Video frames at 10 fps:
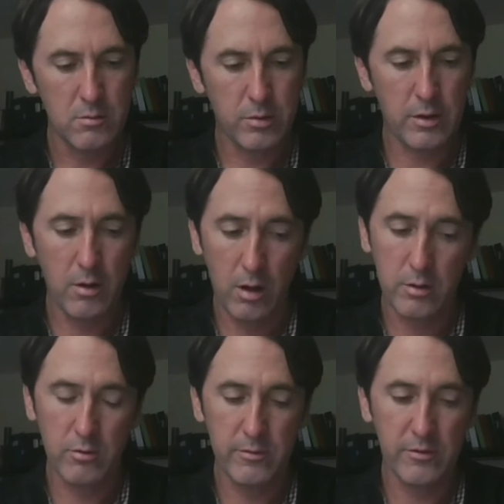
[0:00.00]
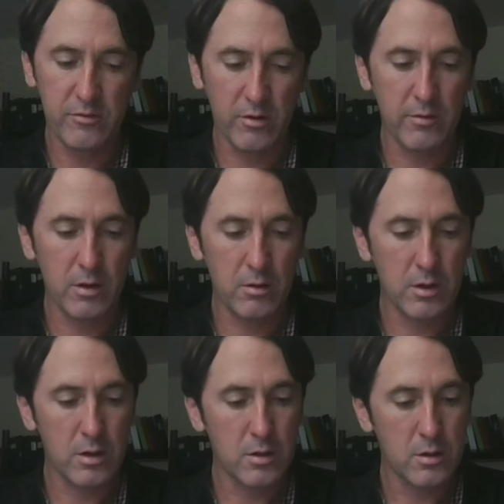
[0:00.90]
but not over the Soviet
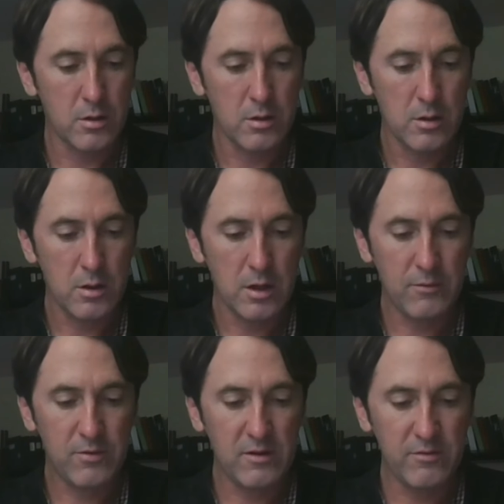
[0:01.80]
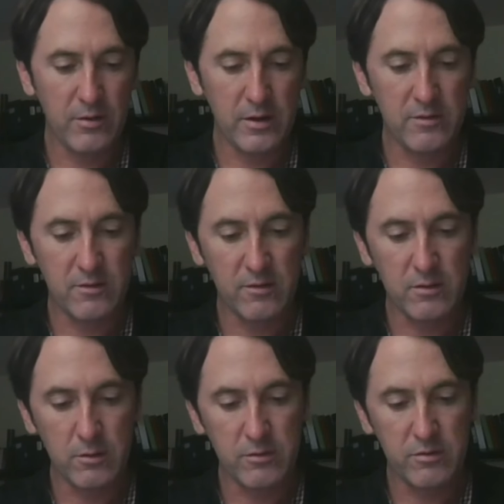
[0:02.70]
Union. If these flights
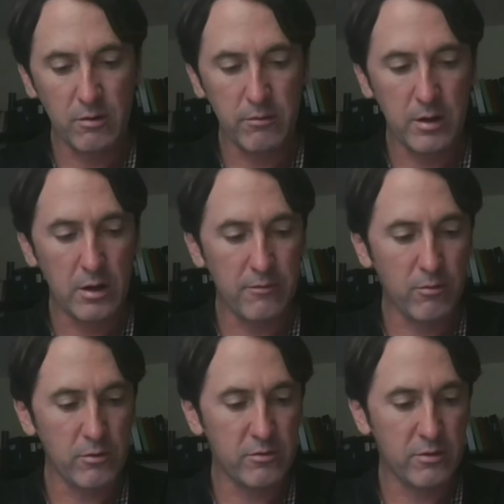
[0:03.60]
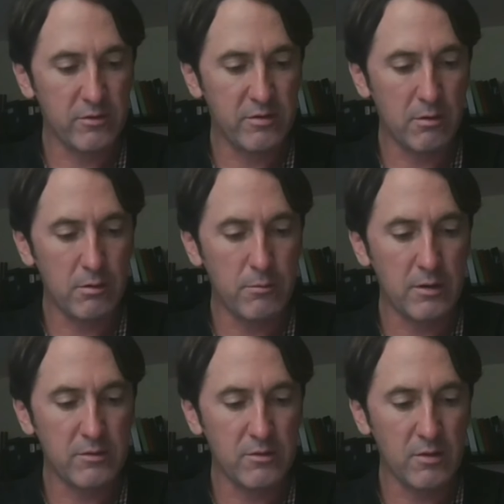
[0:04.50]
disclosed Soviet air forces on Syrian
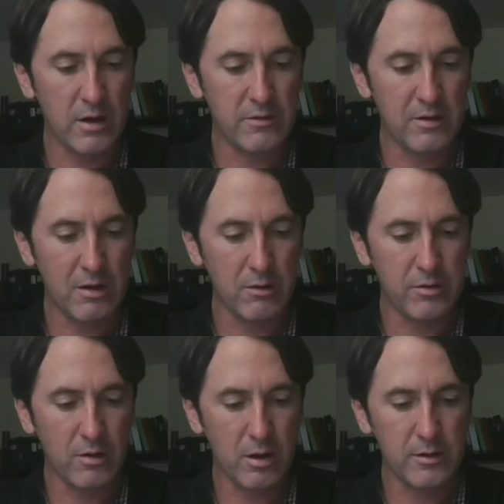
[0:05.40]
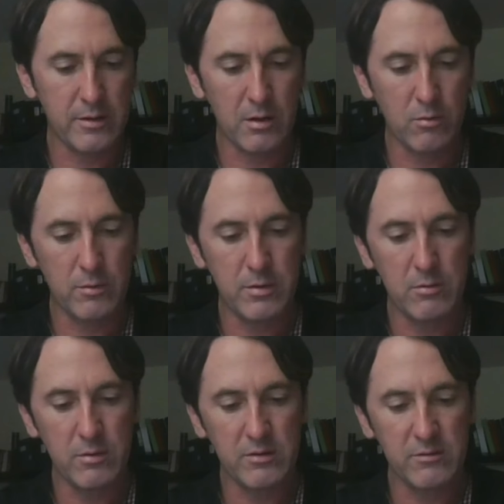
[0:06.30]
bases, Eisenhower thought there would be
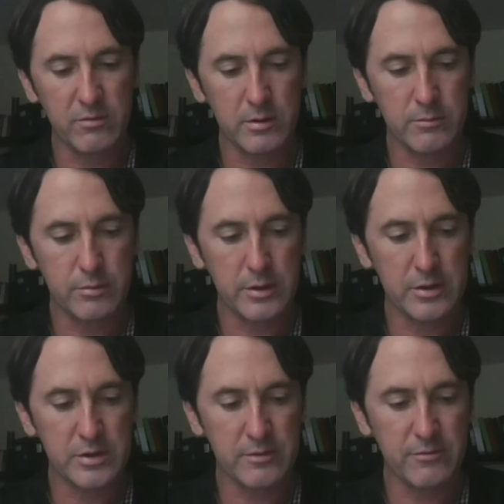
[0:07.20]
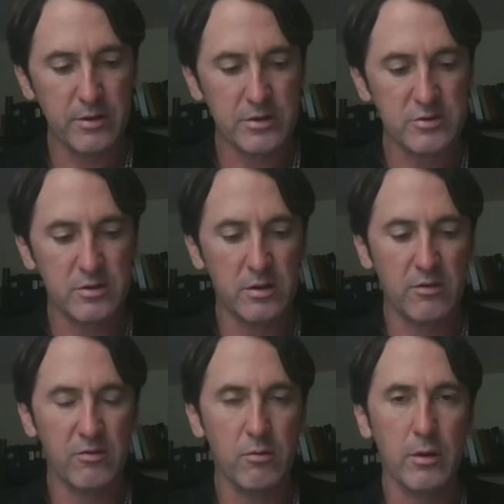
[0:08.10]
reason for the British and French to
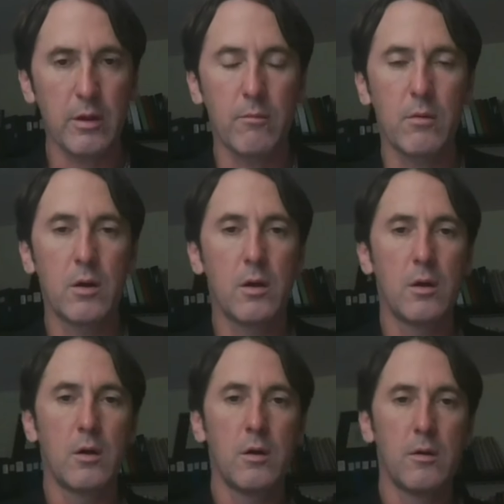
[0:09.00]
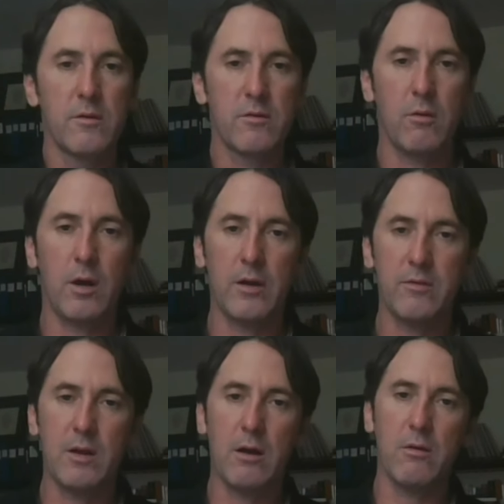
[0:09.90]
destroy them. So
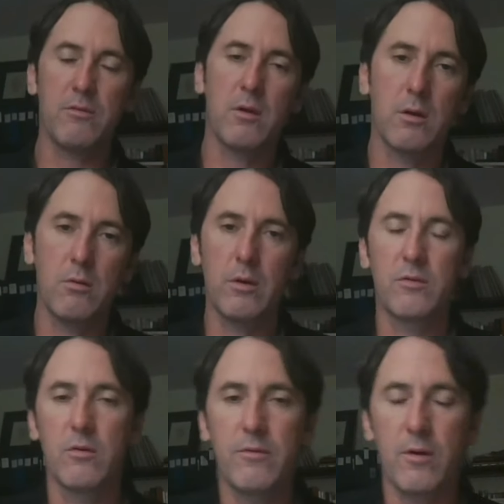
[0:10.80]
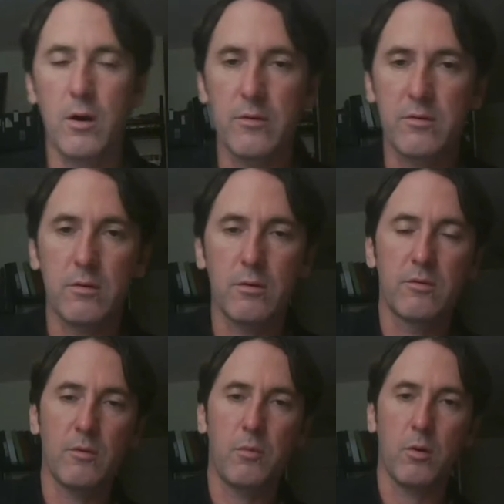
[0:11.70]
Eisenhower is not going so far as to
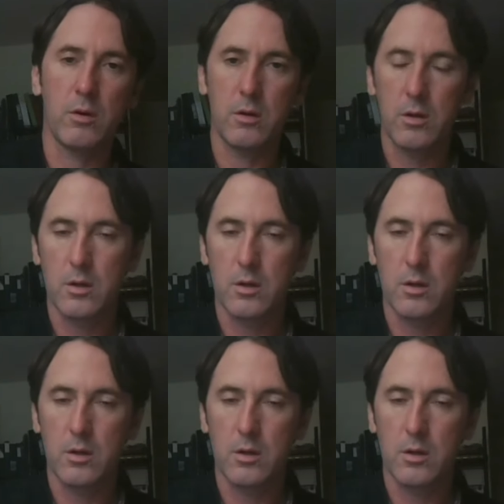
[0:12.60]
support